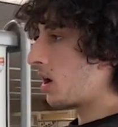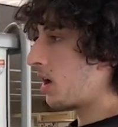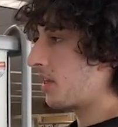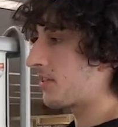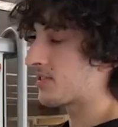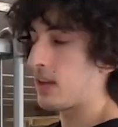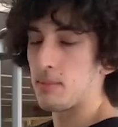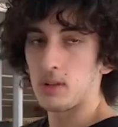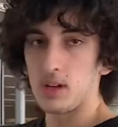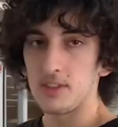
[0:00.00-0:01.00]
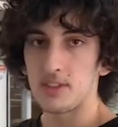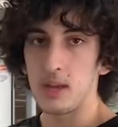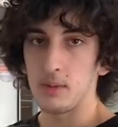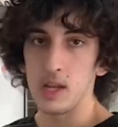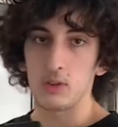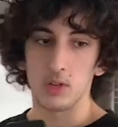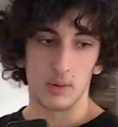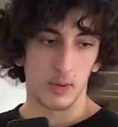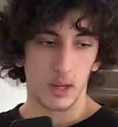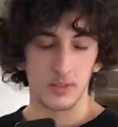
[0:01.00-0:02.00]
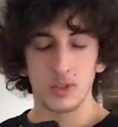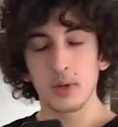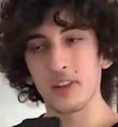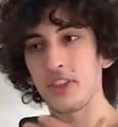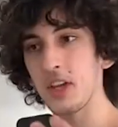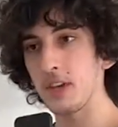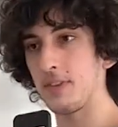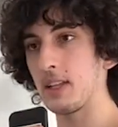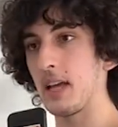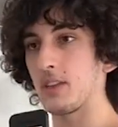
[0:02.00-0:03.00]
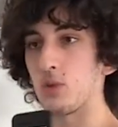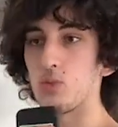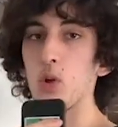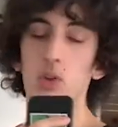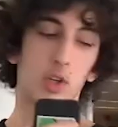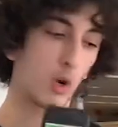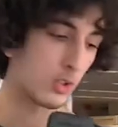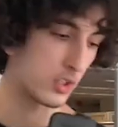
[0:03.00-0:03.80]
stable and unstable equilibriums, you can think of it like the roller coaster